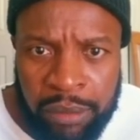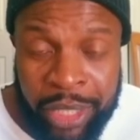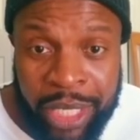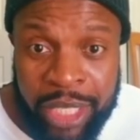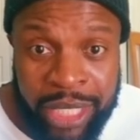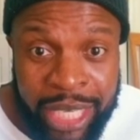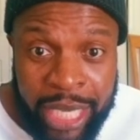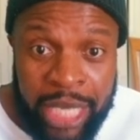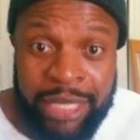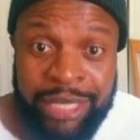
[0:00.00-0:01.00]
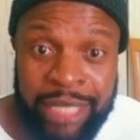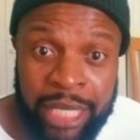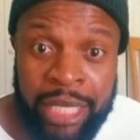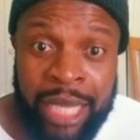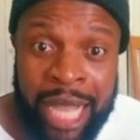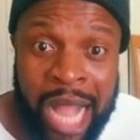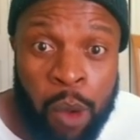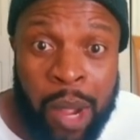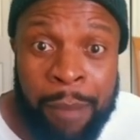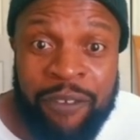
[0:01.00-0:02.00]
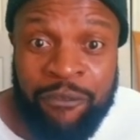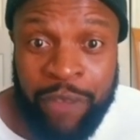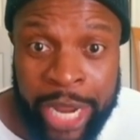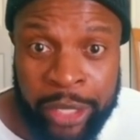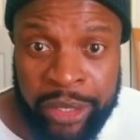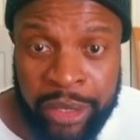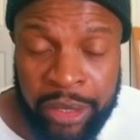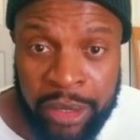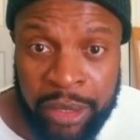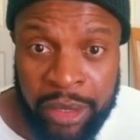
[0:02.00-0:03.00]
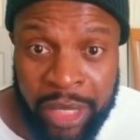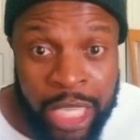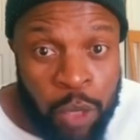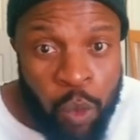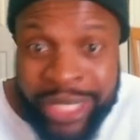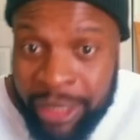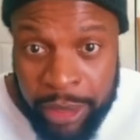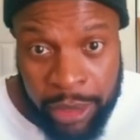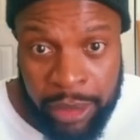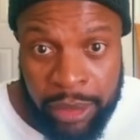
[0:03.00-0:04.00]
Because he can't see how I'm a fighter, and he wasn't.